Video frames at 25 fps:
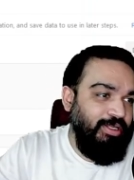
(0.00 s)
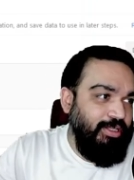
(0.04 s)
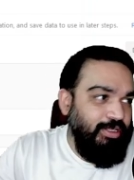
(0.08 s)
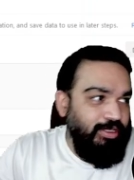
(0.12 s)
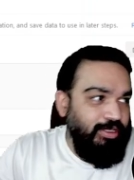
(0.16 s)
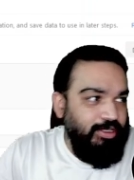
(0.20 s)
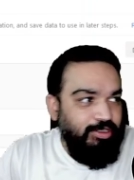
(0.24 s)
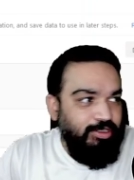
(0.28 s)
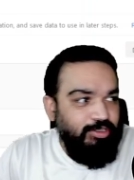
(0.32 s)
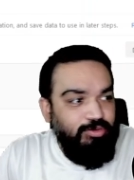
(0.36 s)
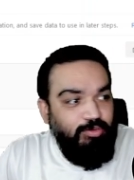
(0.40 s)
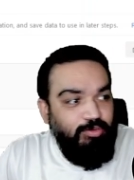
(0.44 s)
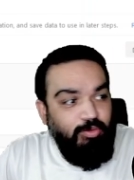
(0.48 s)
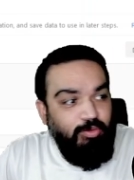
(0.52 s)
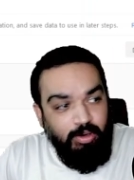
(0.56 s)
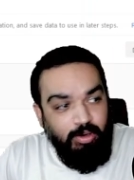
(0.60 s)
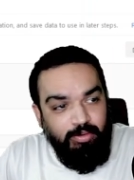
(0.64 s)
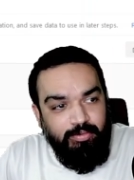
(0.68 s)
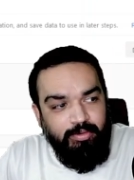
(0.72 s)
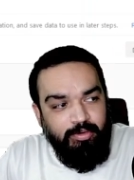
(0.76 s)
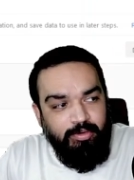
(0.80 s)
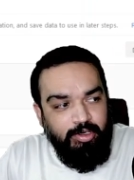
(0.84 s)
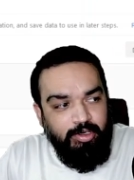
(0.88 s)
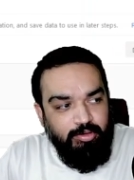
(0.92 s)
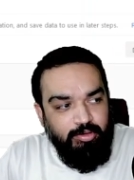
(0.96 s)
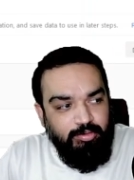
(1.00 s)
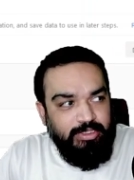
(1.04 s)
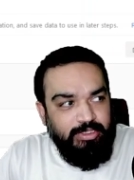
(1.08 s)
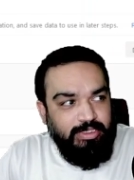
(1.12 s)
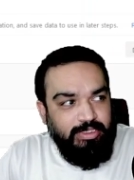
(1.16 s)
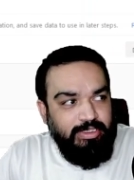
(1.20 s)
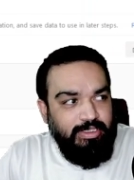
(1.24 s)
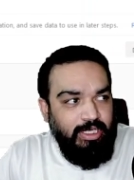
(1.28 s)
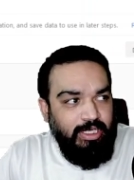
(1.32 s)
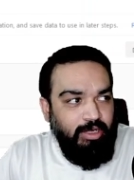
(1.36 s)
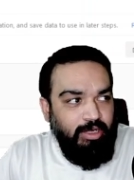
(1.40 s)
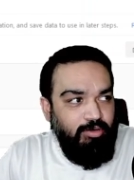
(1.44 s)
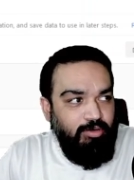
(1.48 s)
So what we will do is,
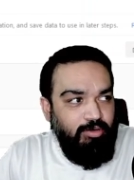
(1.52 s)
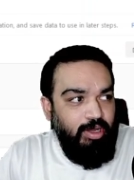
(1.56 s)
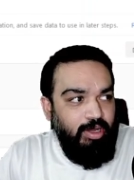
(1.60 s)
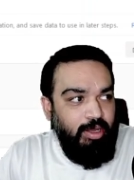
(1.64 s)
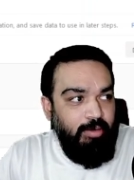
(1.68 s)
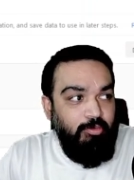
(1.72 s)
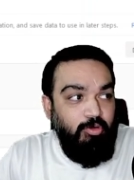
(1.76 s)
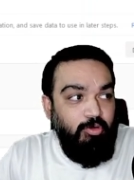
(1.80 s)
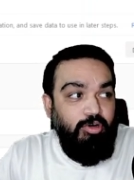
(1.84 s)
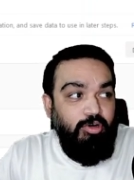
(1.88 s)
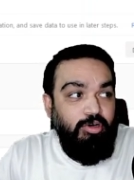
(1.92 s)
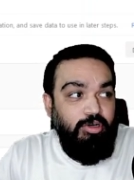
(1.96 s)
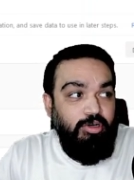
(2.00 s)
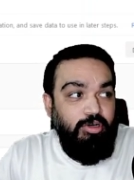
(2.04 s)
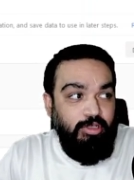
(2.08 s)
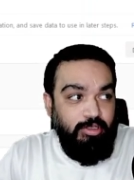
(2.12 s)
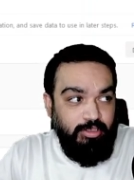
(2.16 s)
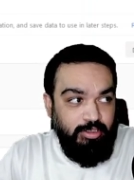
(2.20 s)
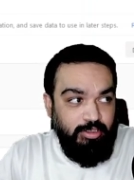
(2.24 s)
now I'm going to turn this